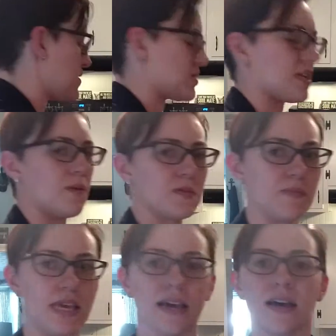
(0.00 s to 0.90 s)
It just helps
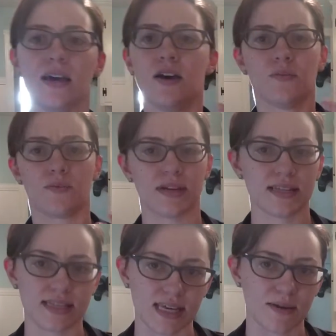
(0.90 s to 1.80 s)
me
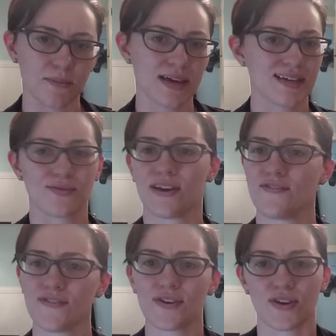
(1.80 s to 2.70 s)
breathe deep.
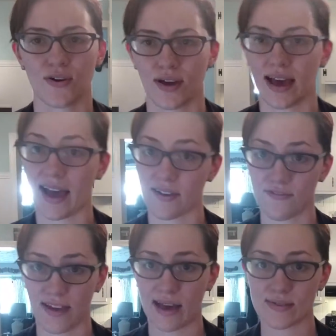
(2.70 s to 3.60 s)
Great for yoga, I've
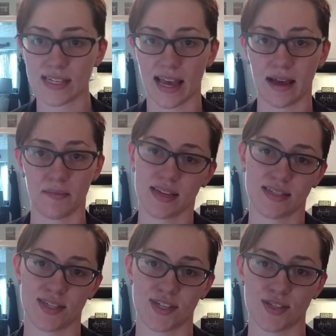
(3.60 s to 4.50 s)
found.
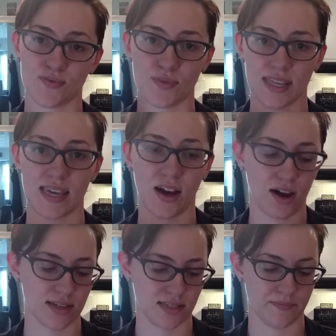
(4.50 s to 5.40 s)
It's just really
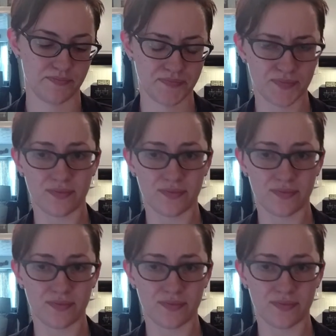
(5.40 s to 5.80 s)
awesome.